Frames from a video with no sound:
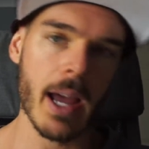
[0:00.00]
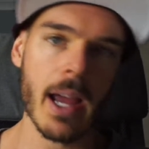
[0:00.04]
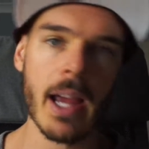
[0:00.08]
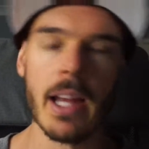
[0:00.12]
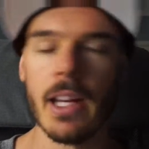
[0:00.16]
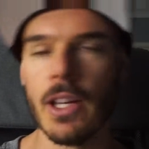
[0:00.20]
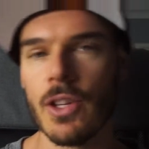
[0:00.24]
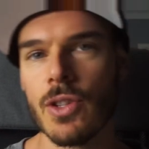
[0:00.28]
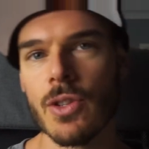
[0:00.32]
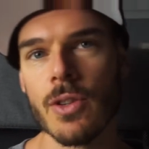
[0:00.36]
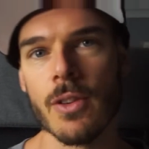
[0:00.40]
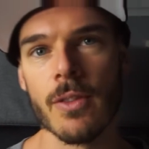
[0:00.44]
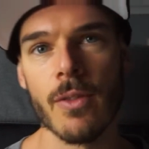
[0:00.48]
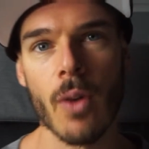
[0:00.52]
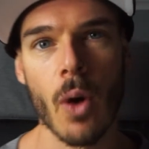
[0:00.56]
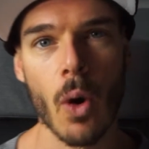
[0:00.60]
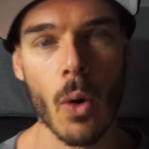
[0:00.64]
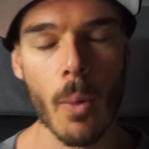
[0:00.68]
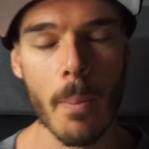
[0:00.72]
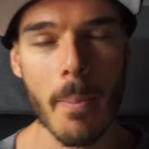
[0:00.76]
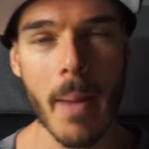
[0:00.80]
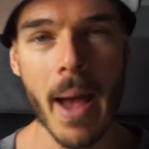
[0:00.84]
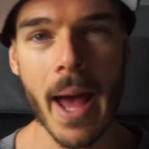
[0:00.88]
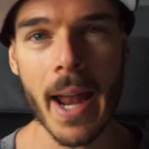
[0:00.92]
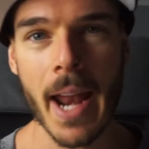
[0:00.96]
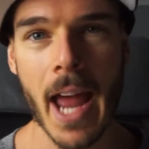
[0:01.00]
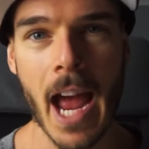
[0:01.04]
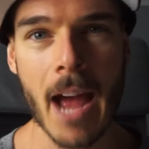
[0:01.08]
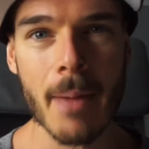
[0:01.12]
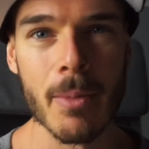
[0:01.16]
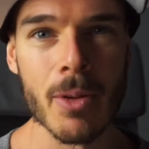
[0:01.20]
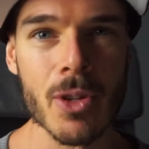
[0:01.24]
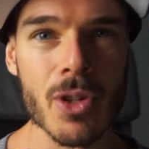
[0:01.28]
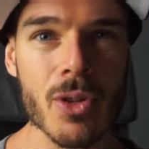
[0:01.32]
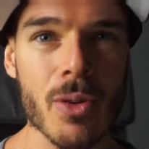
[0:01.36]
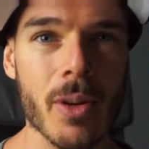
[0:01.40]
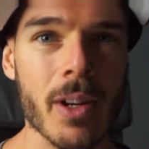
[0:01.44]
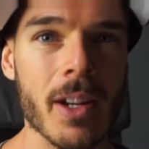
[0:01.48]
any sort of old bad
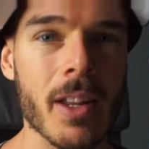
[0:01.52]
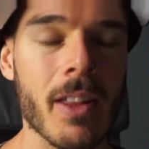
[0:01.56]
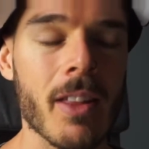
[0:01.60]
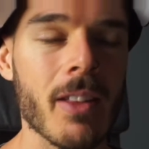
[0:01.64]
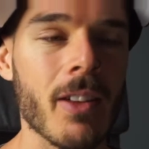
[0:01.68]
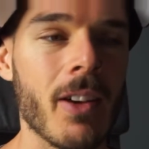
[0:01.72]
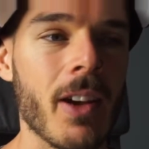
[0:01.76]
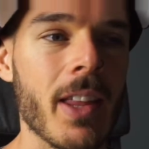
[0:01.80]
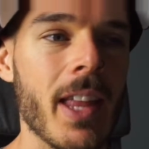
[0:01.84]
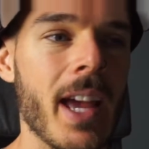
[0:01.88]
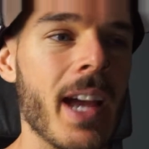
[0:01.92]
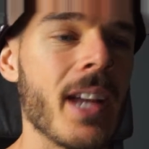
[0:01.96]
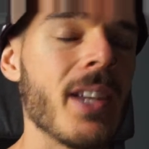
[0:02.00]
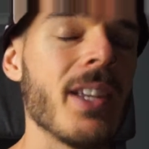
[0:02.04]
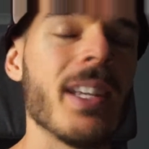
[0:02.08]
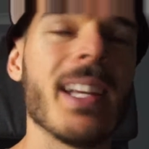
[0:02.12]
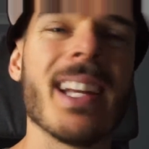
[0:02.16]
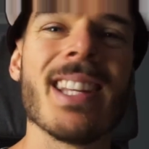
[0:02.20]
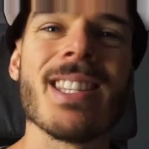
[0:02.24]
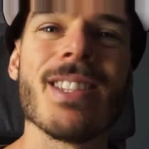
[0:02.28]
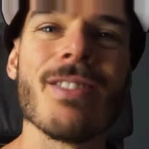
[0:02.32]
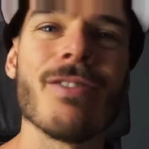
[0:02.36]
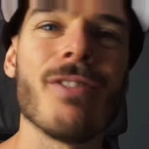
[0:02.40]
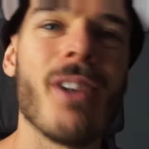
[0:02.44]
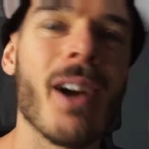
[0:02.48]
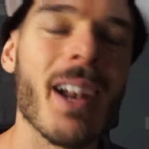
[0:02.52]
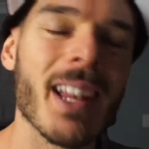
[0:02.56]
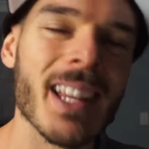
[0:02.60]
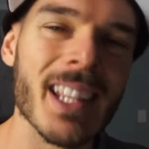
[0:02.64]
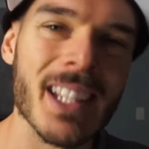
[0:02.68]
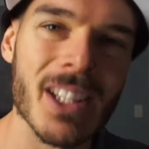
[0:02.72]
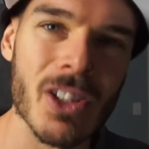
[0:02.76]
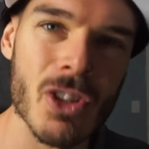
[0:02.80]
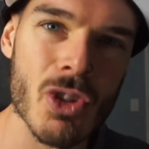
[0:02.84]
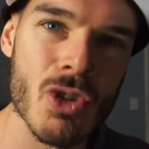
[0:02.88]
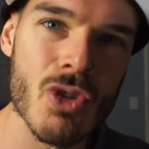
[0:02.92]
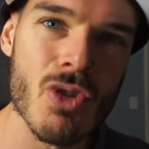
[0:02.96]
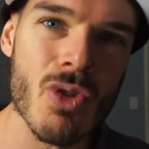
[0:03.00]
habits or anything like that, and you get to
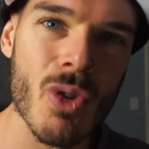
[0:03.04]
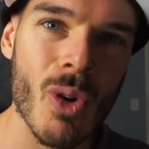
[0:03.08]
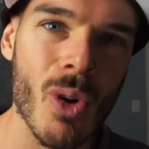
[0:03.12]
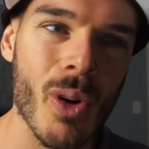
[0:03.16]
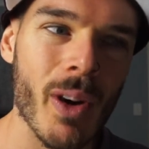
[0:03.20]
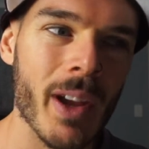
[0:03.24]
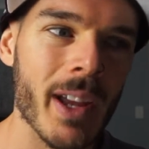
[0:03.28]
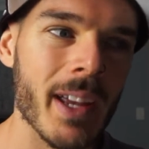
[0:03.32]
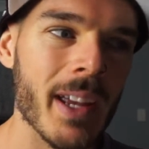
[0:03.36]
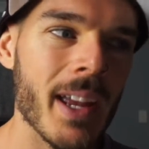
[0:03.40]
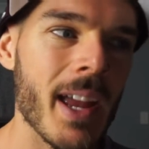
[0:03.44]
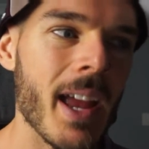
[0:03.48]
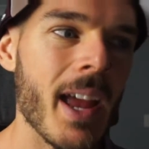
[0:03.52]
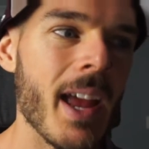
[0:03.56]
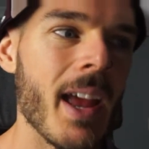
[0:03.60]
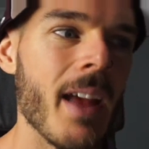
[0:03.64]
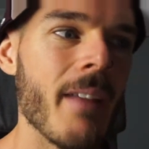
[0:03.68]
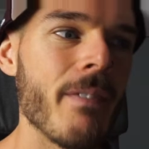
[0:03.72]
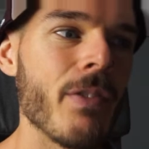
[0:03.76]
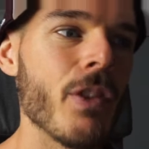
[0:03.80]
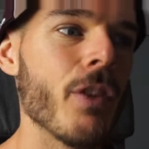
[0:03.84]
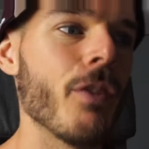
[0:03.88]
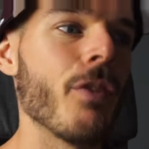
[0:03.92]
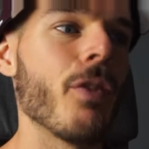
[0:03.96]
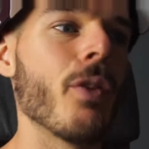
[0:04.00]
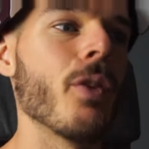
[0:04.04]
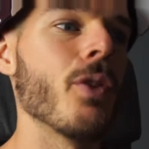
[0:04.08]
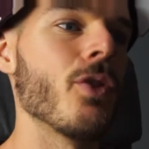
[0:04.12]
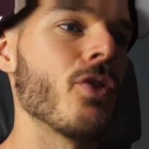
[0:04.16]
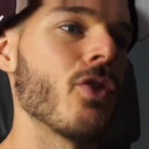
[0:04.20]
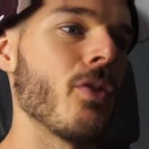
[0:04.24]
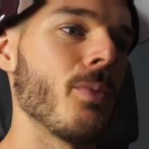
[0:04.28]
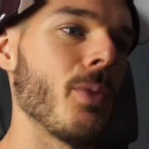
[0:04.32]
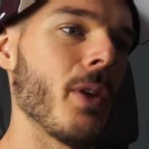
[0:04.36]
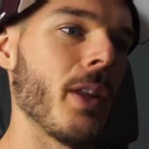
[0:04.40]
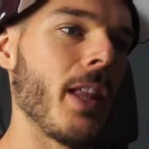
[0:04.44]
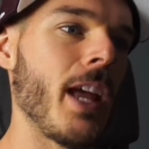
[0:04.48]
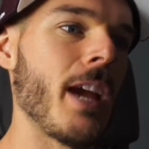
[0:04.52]
finally enjoy the fruits
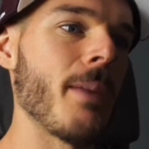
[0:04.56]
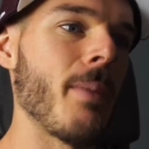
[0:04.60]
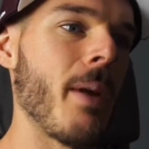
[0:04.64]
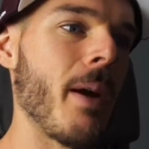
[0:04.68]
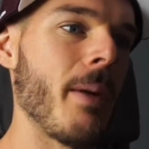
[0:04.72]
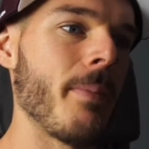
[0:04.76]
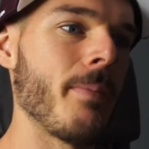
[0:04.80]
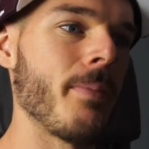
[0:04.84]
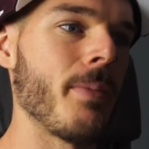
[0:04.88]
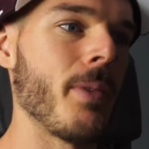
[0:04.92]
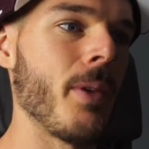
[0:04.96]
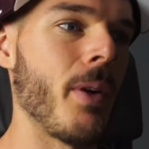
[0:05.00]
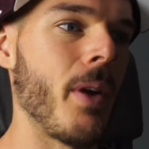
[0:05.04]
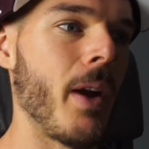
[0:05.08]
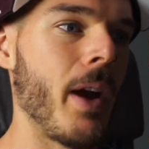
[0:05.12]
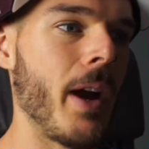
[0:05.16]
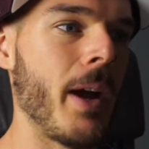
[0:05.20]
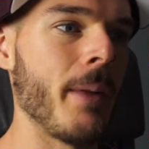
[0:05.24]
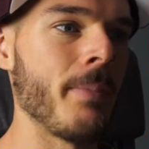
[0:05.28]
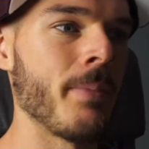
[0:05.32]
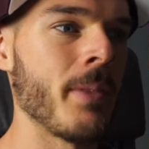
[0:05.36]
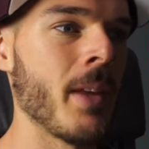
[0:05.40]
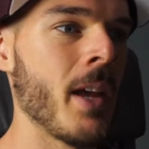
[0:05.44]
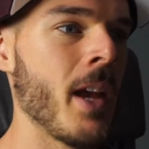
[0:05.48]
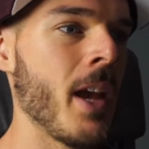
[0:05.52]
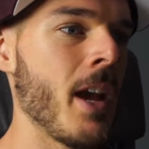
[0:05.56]
from your labor, right?